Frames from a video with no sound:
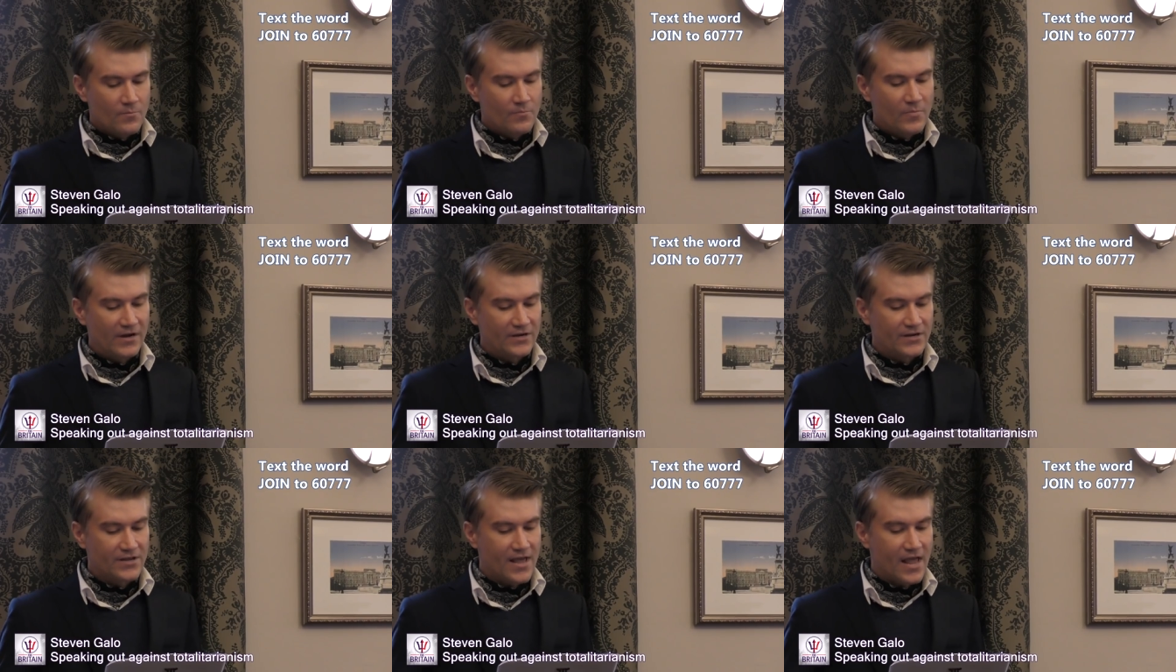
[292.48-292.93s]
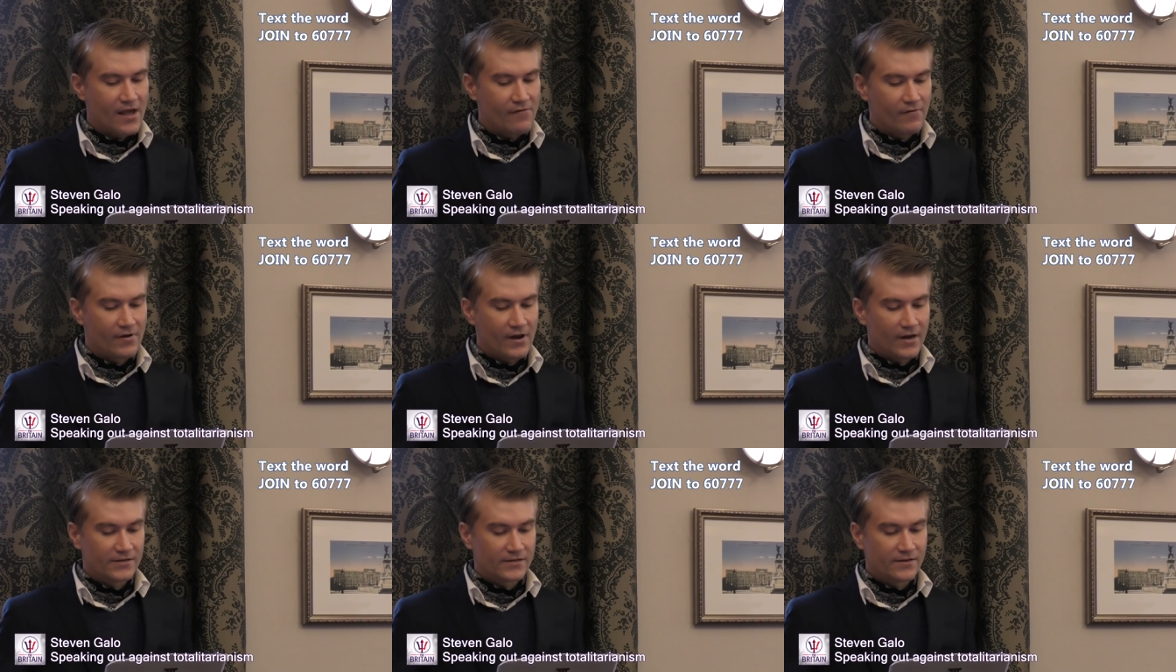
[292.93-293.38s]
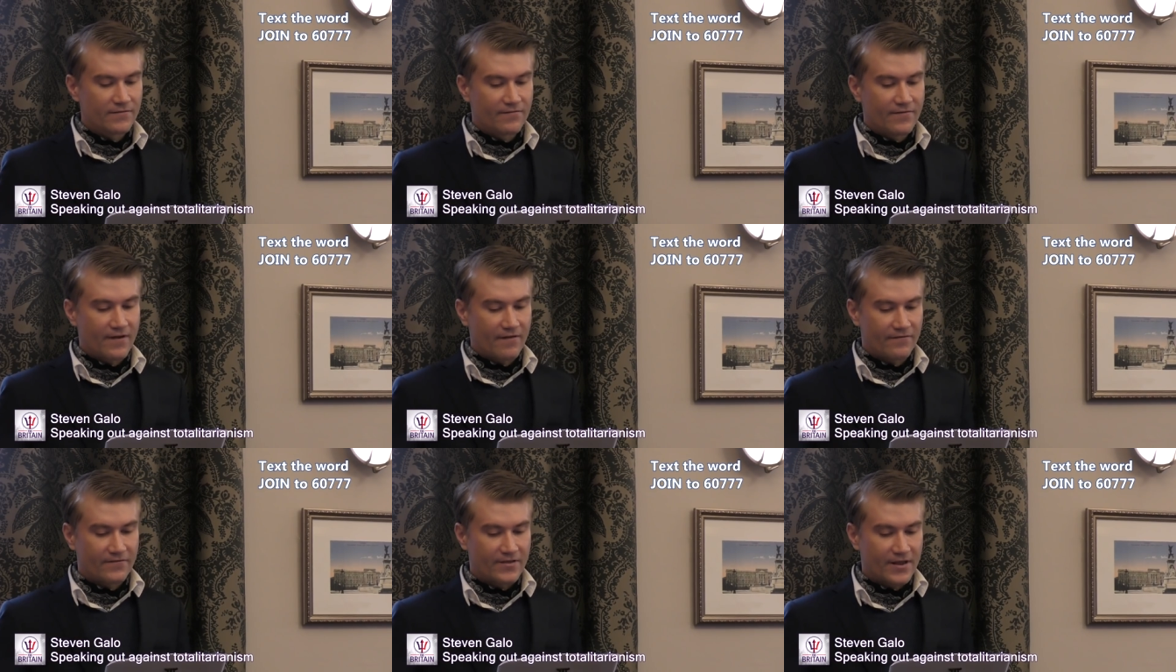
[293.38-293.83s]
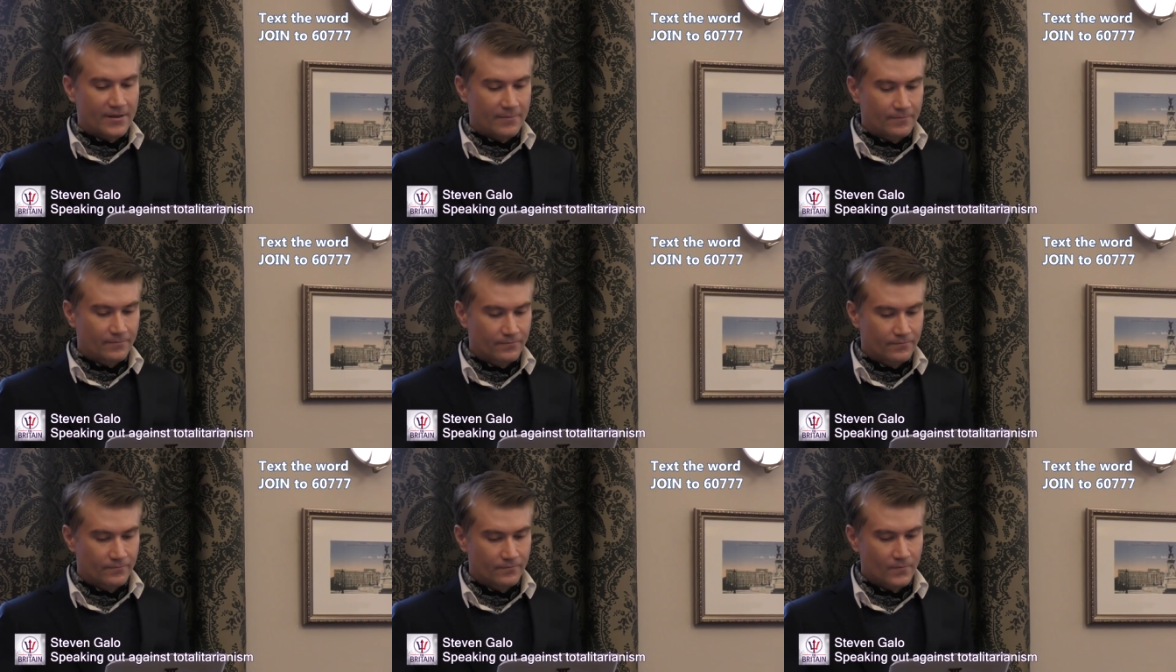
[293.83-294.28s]
By the year of
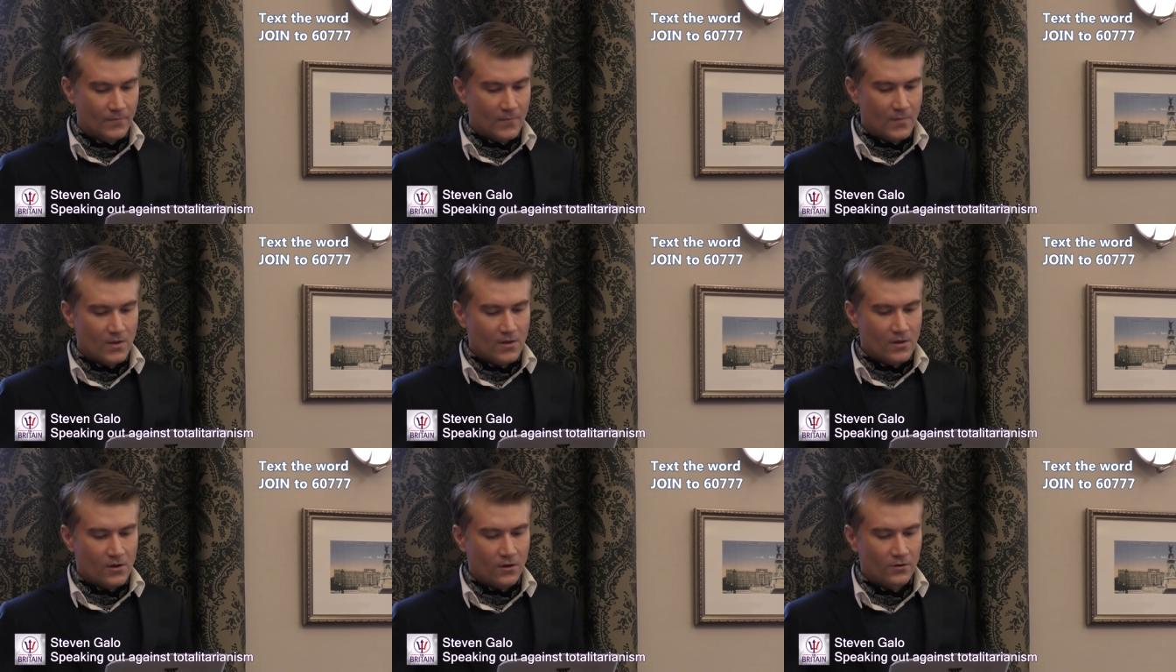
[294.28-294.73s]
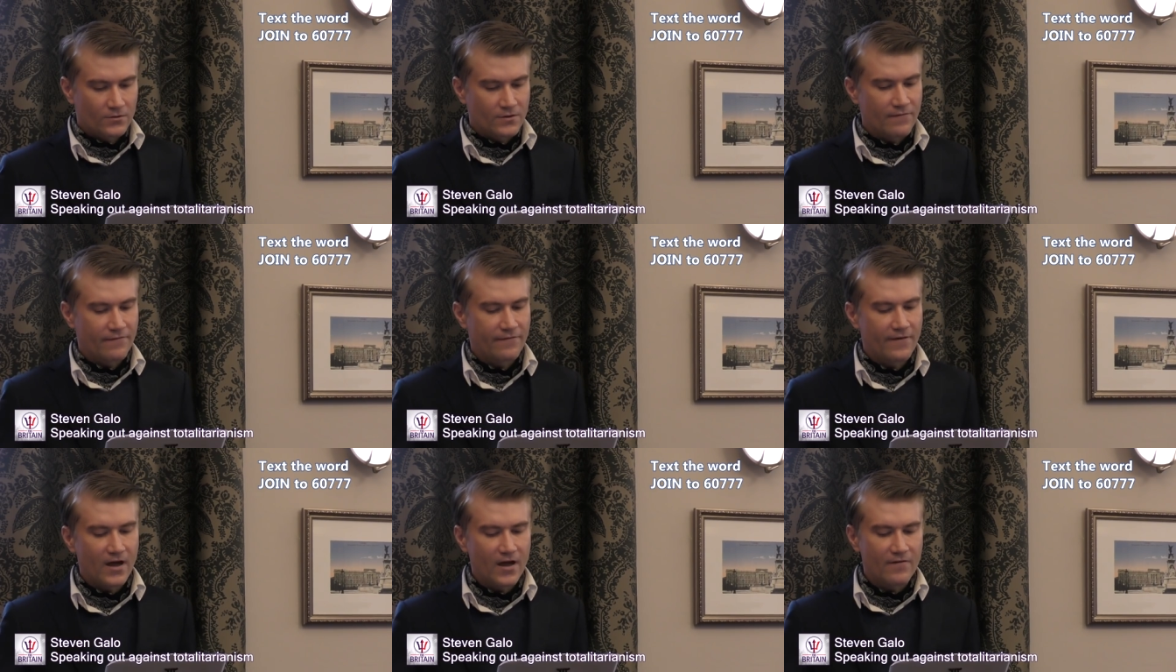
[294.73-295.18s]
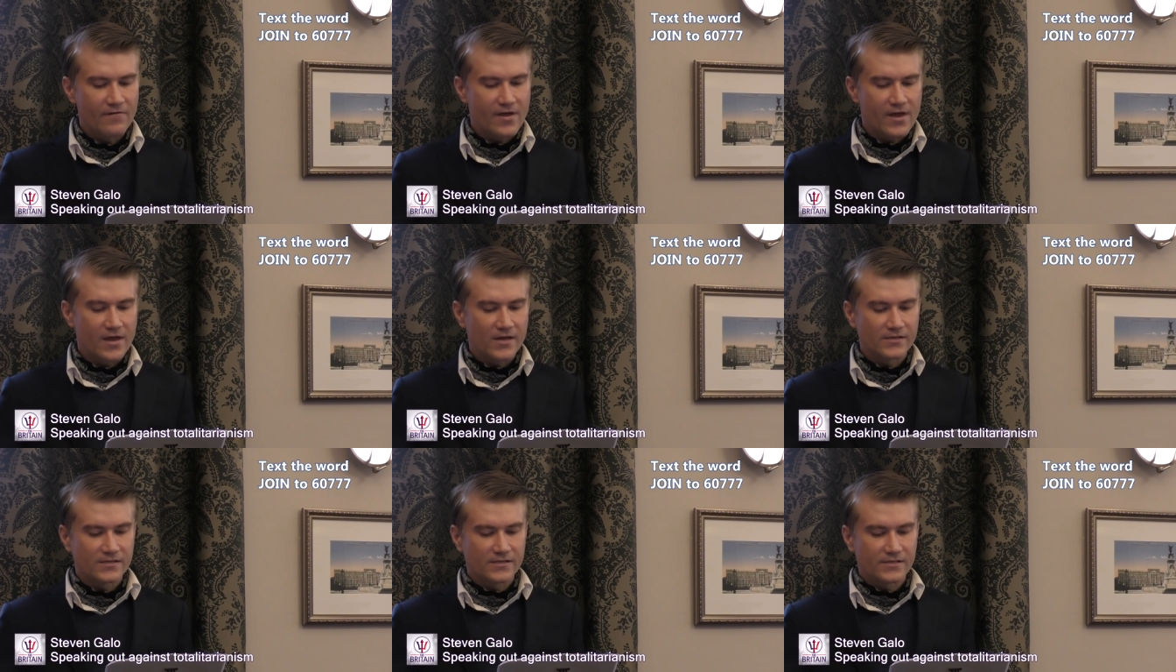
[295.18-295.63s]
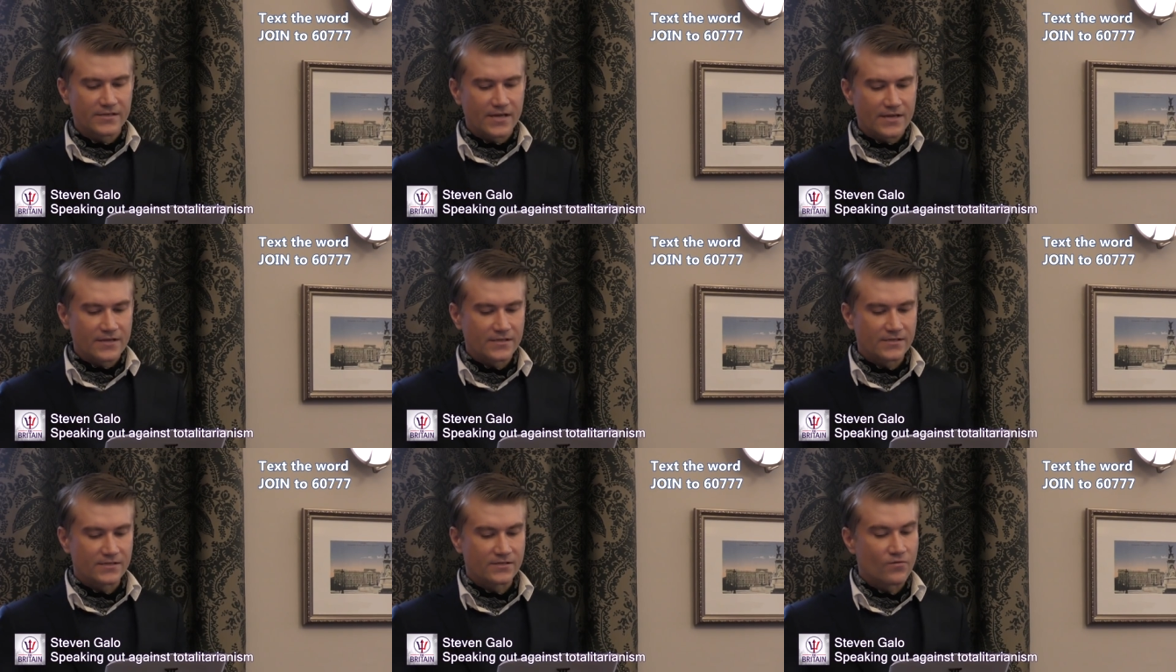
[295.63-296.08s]
1950, only five years
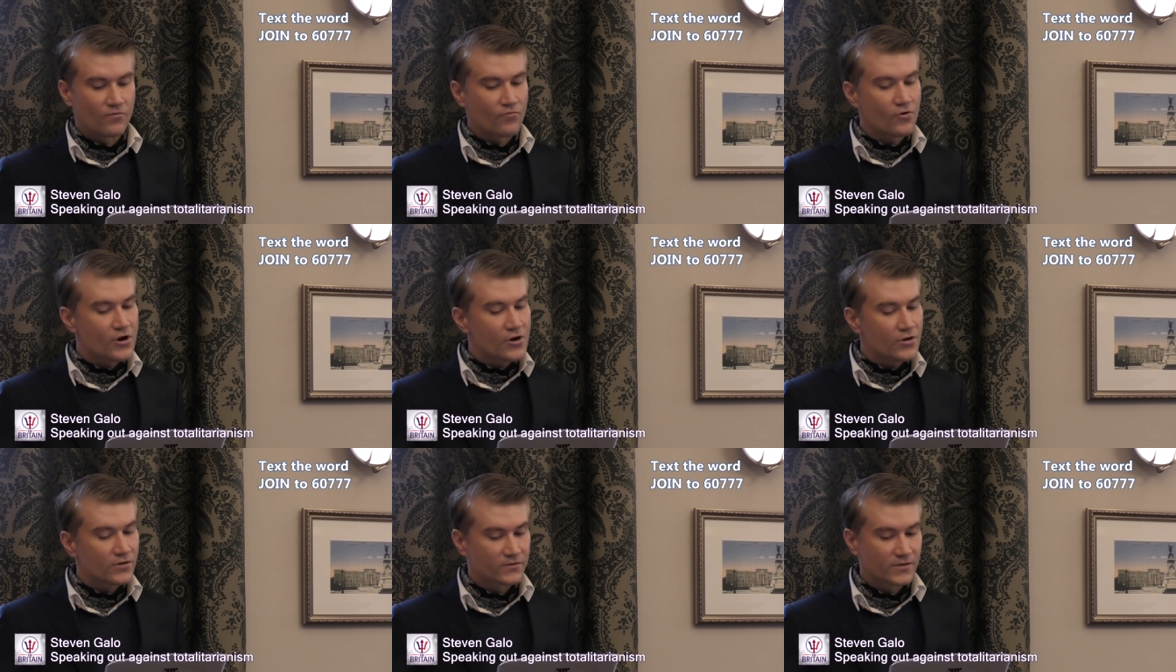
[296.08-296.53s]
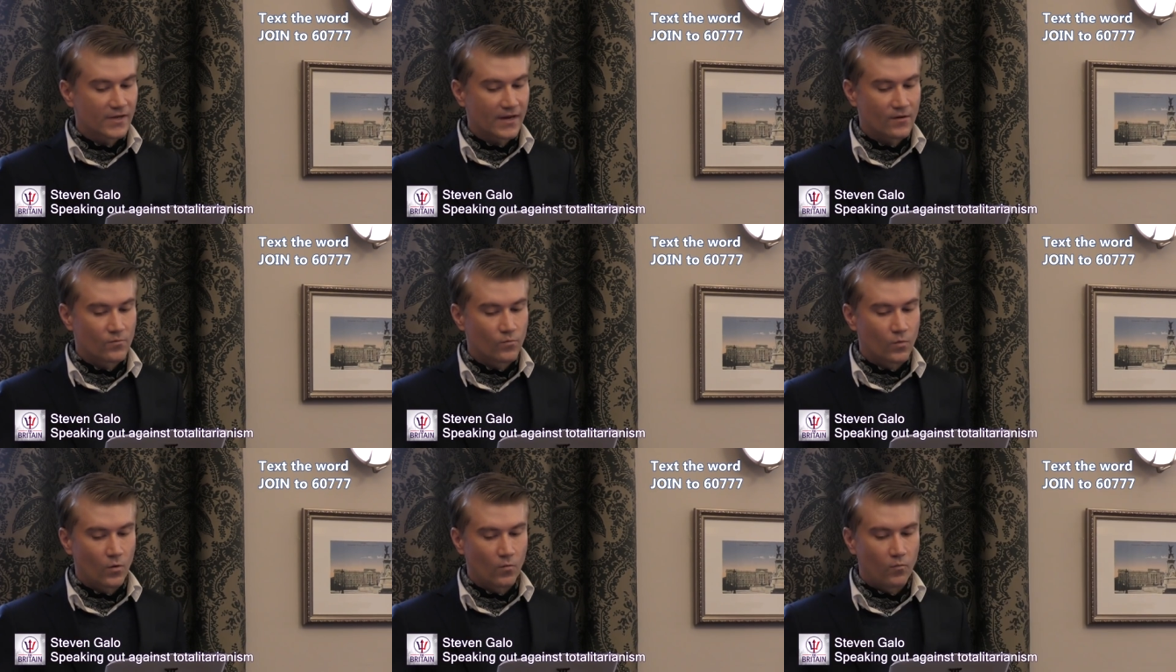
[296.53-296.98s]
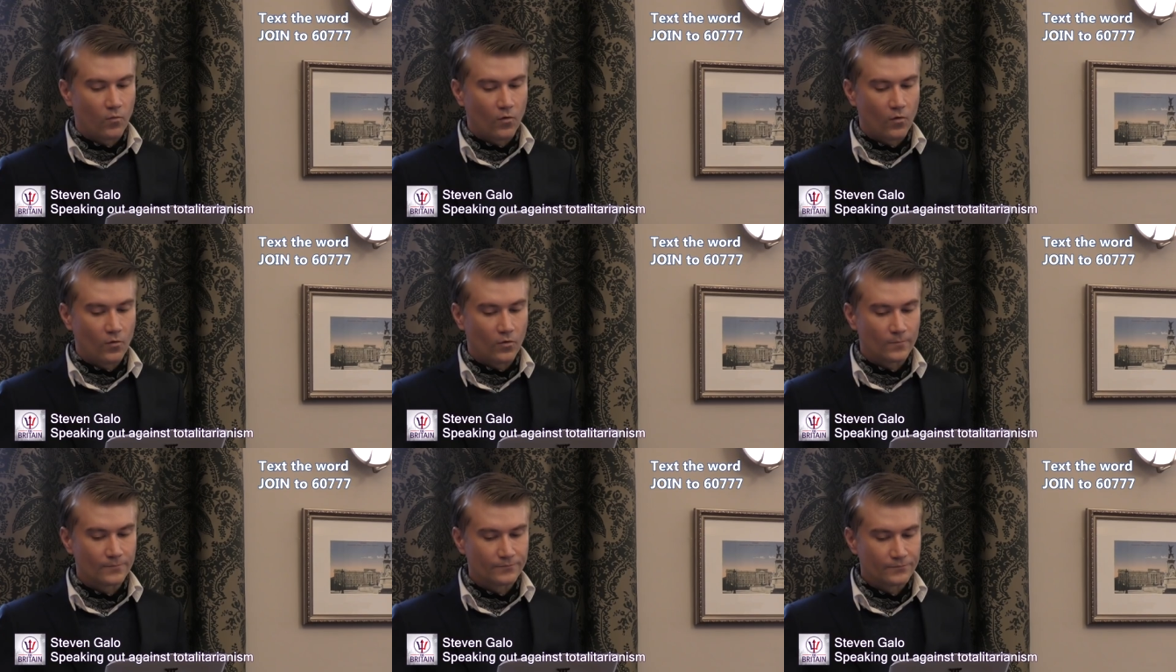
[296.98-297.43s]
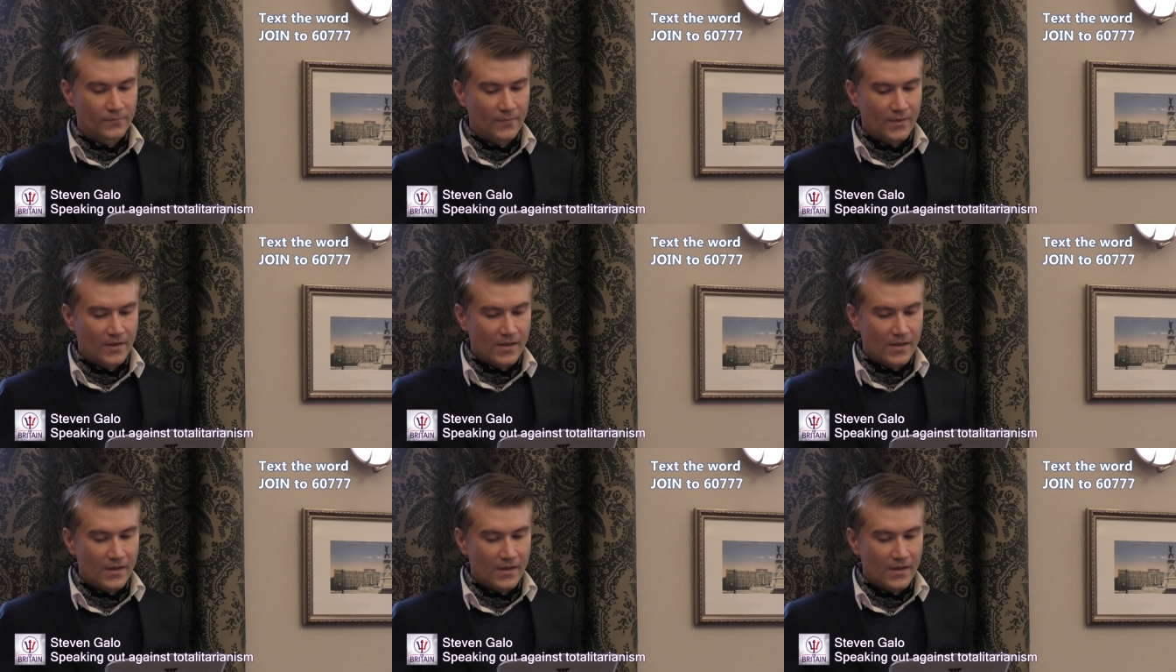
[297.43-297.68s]
since the ruinous Second World War,